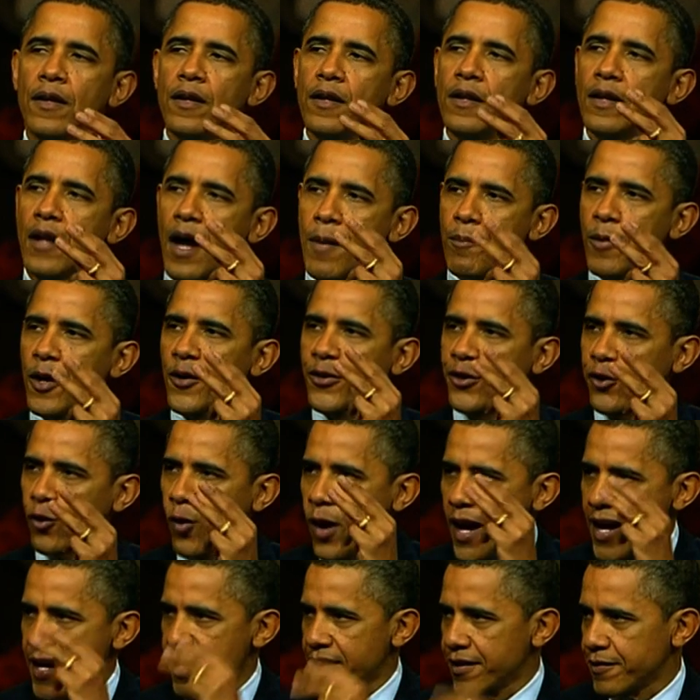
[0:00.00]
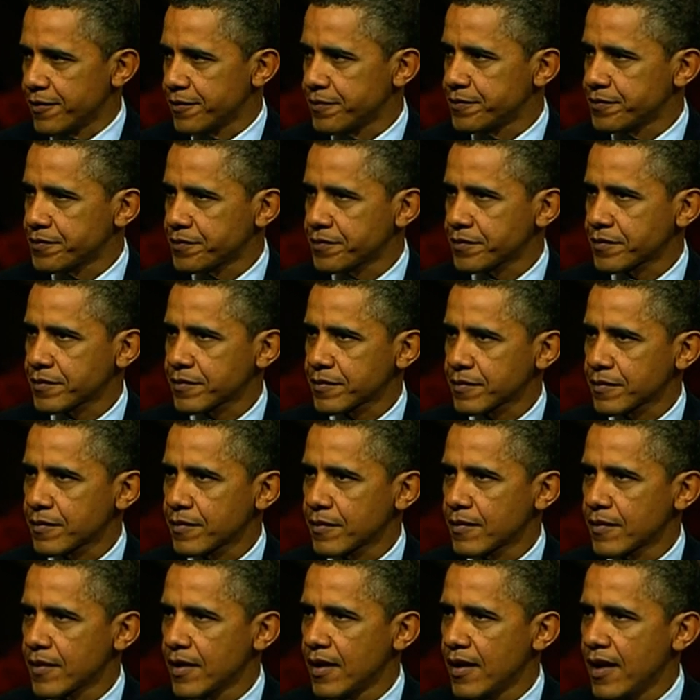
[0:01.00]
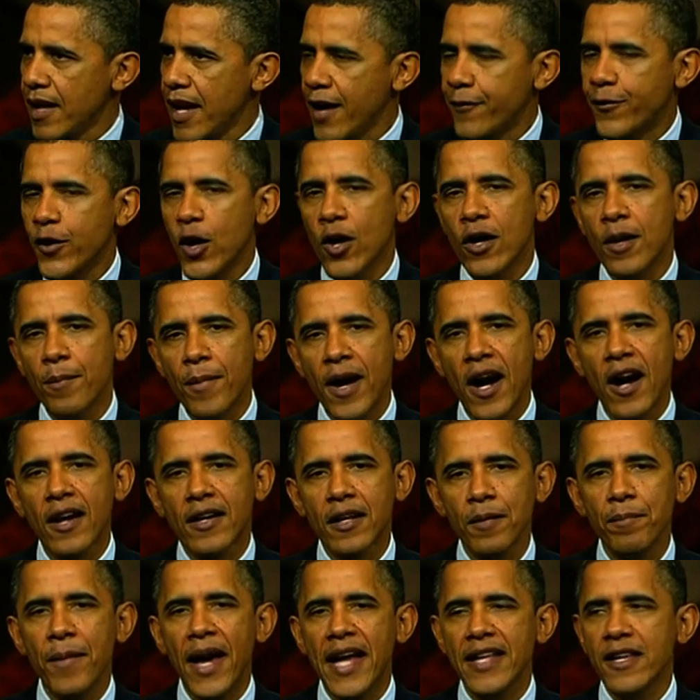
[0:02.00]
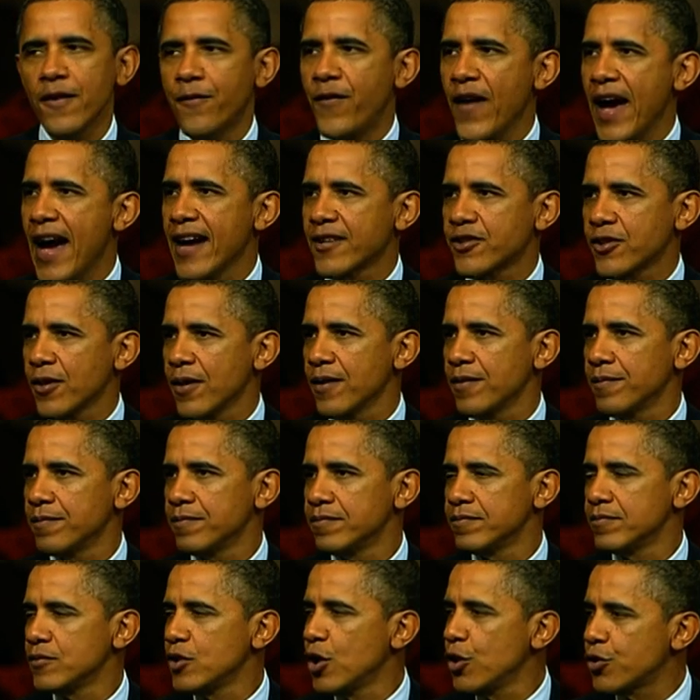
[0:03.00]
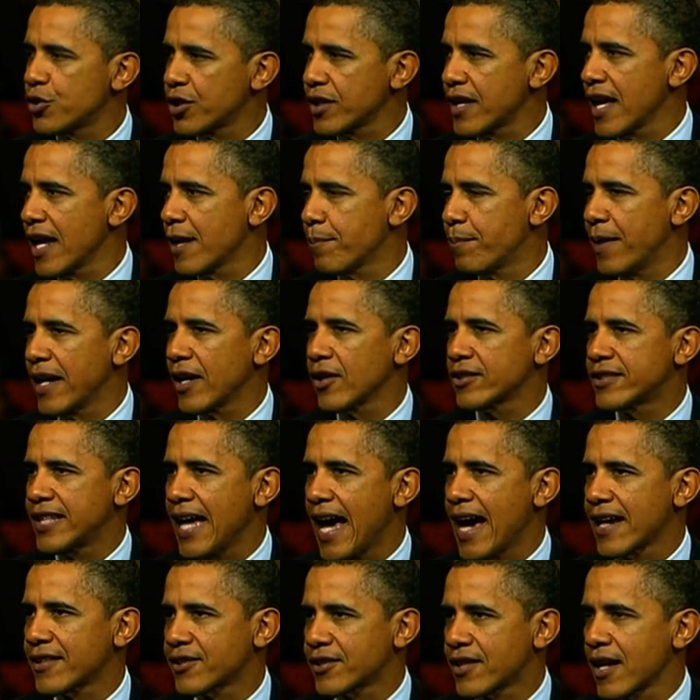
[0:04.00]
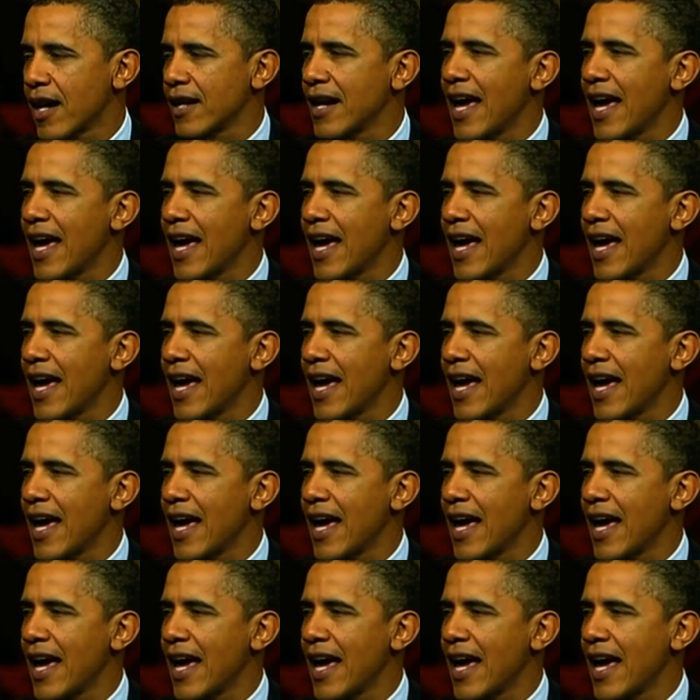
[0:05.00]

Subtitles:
Number three, if you're an American manufacturer, you should get a bigger tax cut.